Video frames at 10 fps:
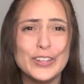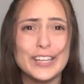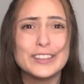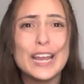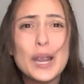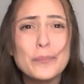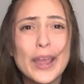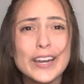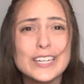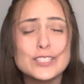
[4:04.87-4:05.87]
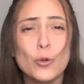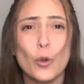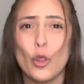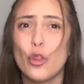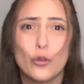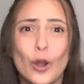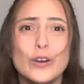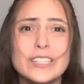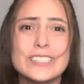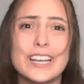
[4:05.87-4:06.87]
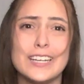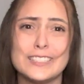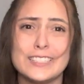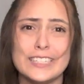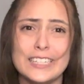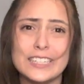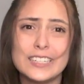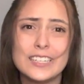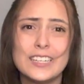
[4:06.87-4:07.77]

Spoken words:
that their parents were thrown into custody?